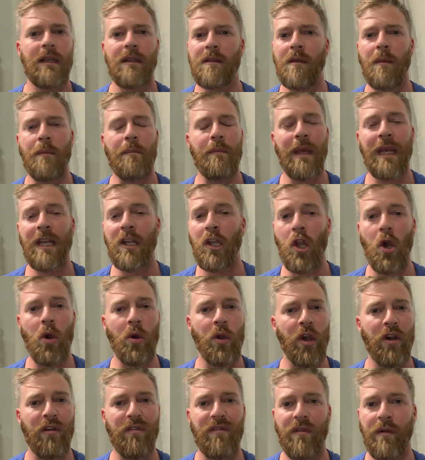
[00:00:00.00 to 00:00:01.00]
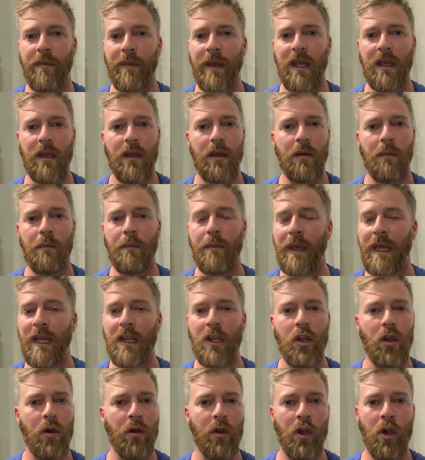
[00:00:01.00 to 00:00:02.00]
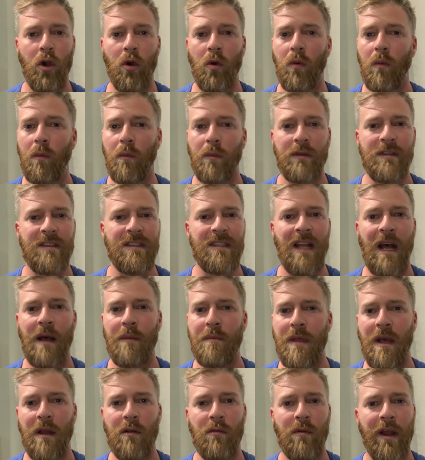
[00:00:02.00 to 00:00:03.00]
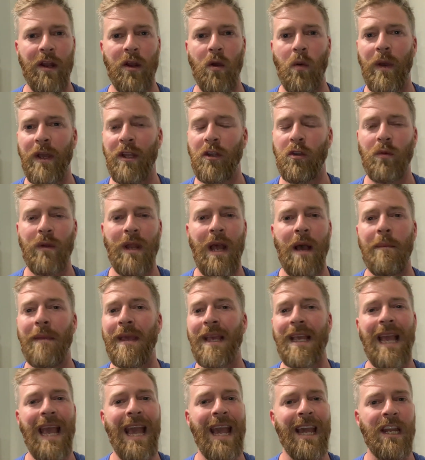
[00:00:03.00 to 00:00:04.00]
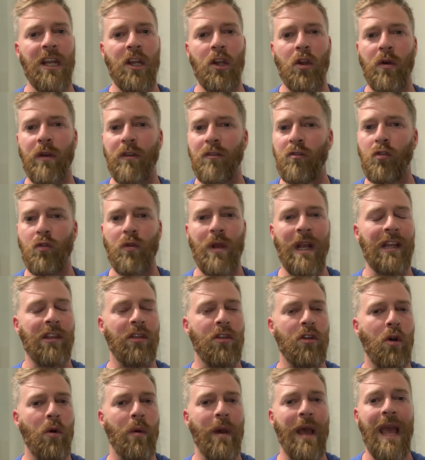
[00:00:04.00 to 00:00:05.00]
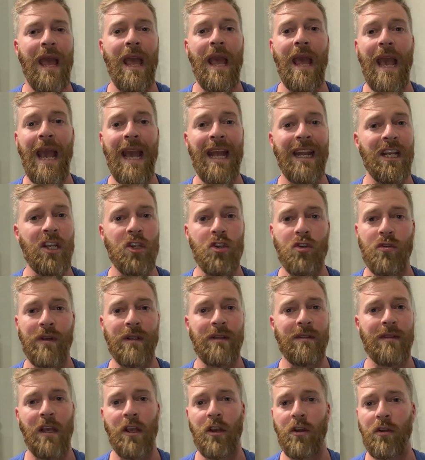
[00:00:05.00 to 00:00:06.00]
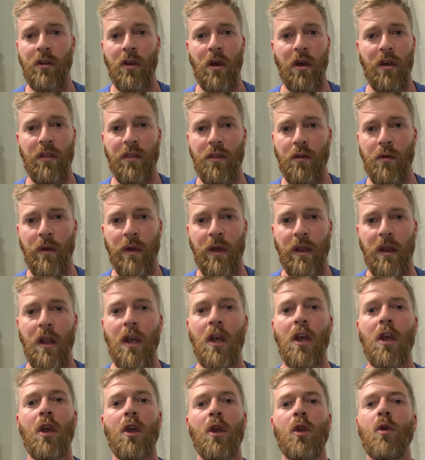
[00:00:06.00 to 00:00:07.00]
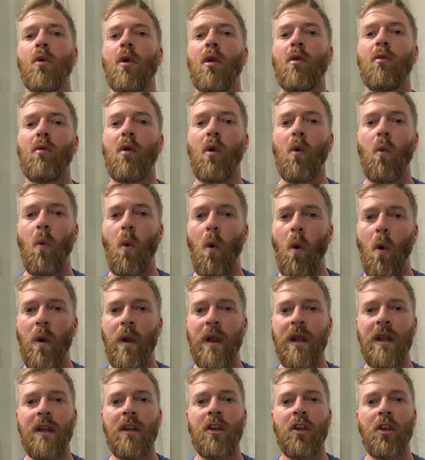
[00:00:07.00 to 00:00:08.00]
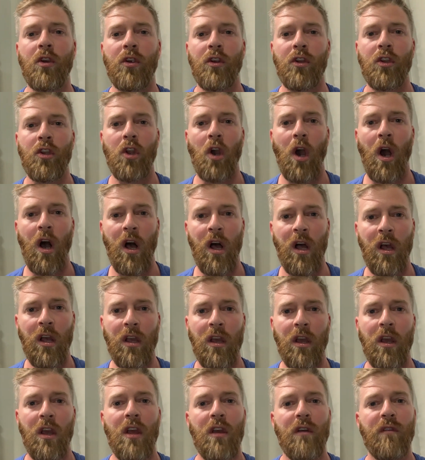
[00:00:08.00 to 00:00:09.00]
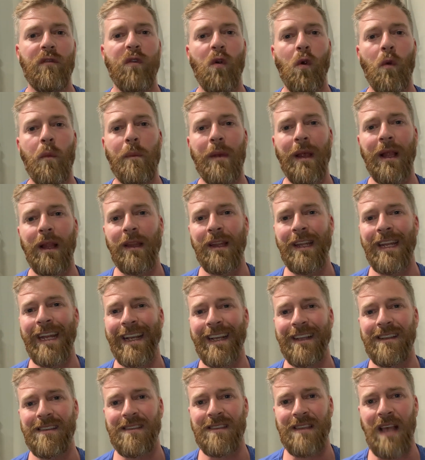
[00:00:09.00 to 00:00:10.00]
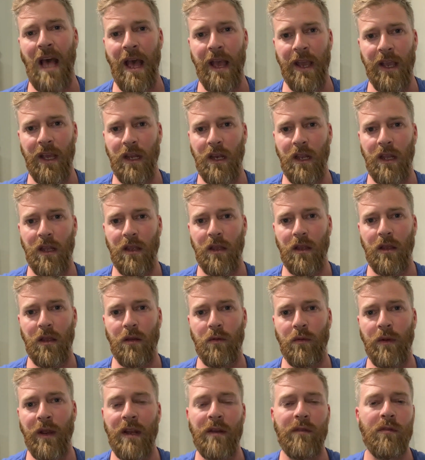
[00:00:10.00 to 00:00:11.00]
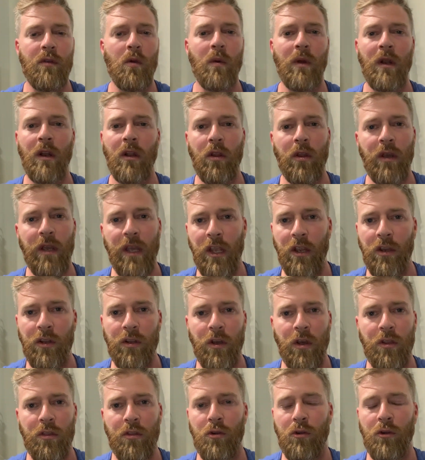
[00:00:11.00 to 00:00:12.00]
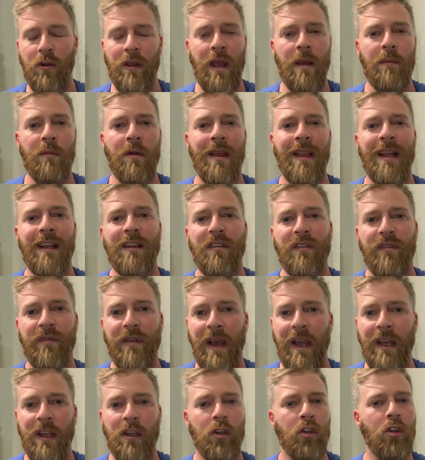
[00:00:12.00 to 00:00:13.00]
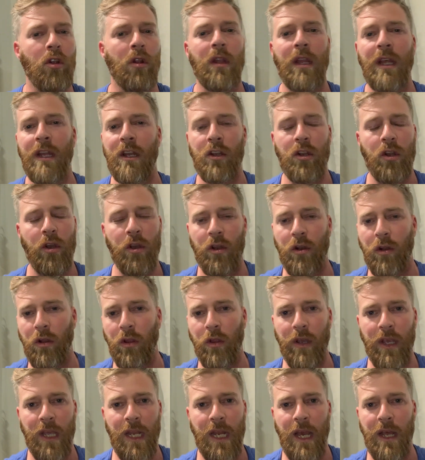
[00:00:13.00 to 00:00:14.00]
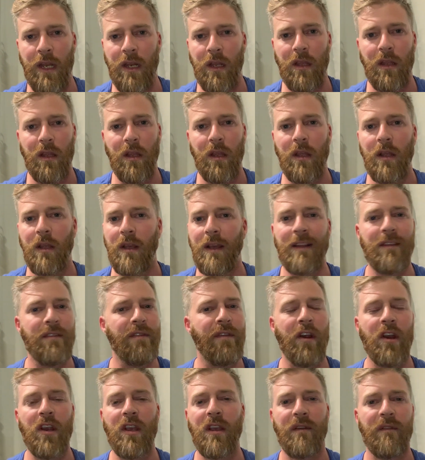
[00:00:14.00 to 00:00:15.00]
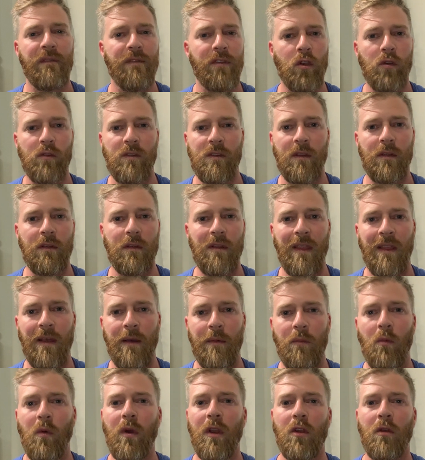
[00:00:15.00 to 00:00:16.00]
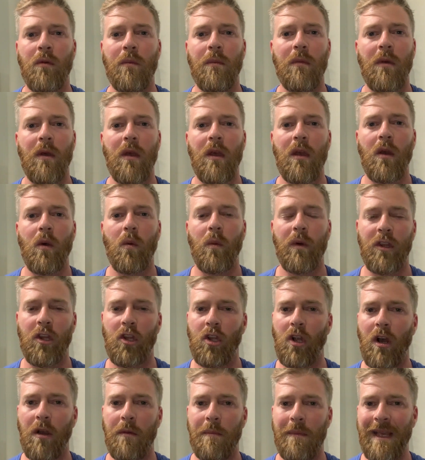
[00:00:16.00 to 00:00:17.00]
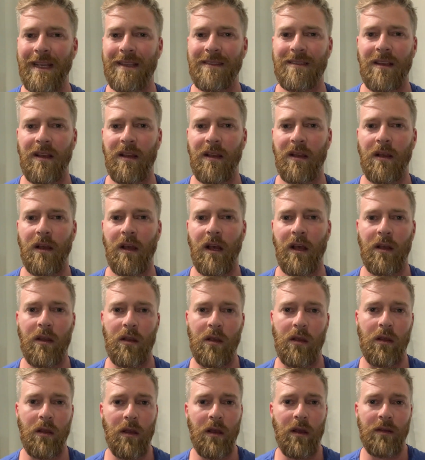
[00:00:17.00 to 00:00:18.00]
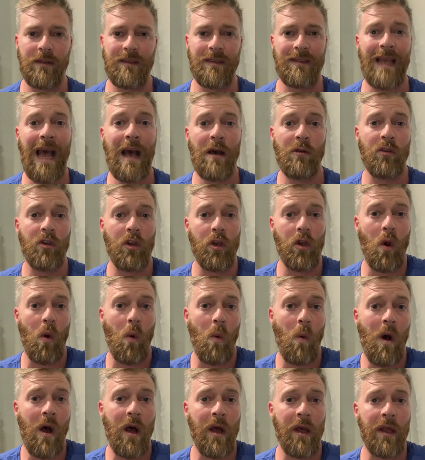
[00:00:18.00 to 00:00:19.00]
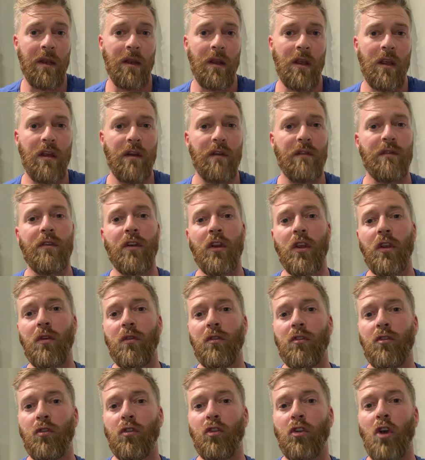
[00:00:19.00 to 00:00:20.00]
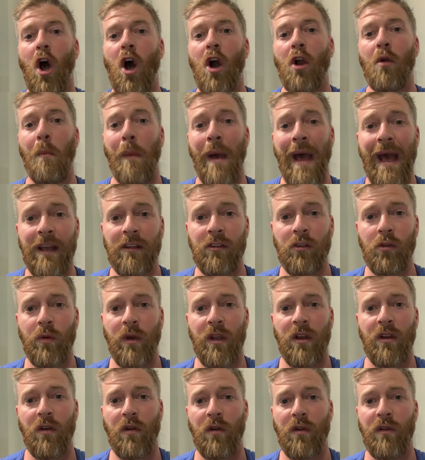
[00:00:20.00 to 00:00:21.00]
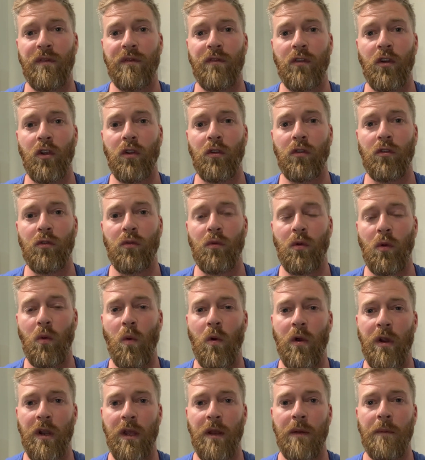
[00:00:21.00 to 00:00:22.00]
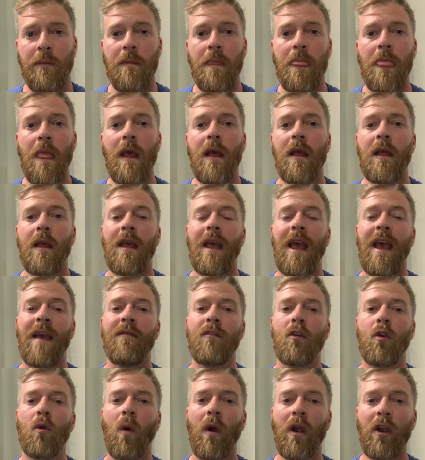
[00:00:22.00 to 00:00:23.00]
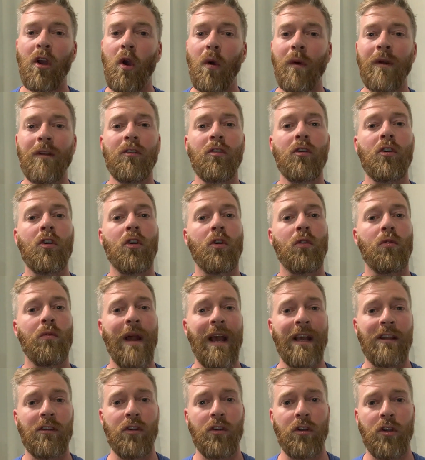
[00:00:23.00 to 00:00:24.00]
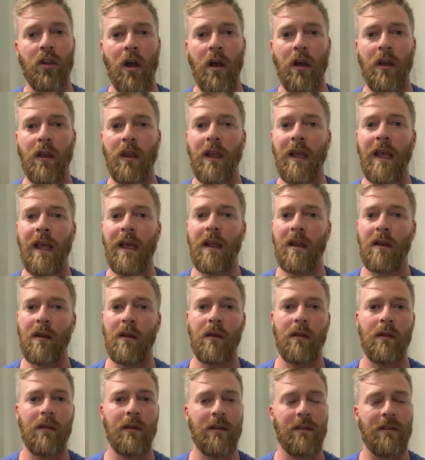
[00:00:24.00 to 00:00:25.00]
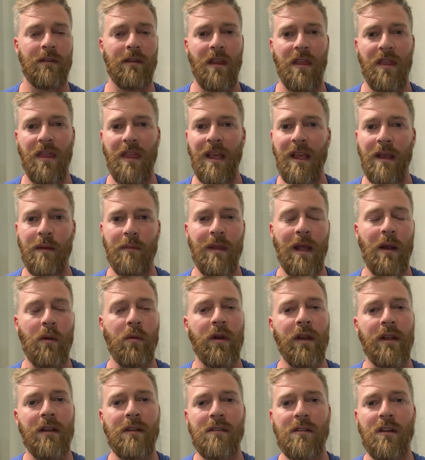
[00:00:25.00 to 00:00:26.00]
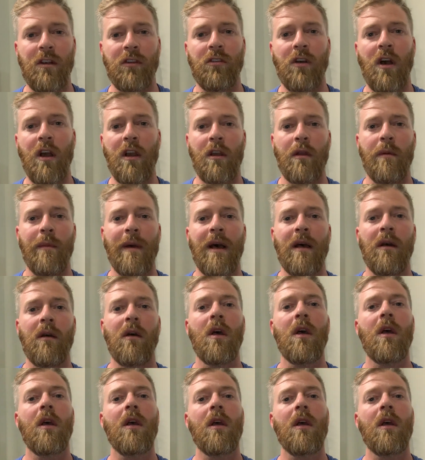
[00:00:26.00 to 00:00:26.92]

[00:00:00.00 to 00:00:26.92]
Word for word: It's a big no-no for me. Big no-no. Stop that right away. Do not make any noise. Do not throw any treats at your dog through it. You're rewarding your dog for building anxiety, right? If you want to look at your dog through a camera, that's fine. Don't let it know you're looking at it. It's very confusing to them when you when the dog makes a, a, a sound you don't want for you to talk back to it or for you to reward it. If you are going to correct your dog, again, this is a theme that we're going to start talking about.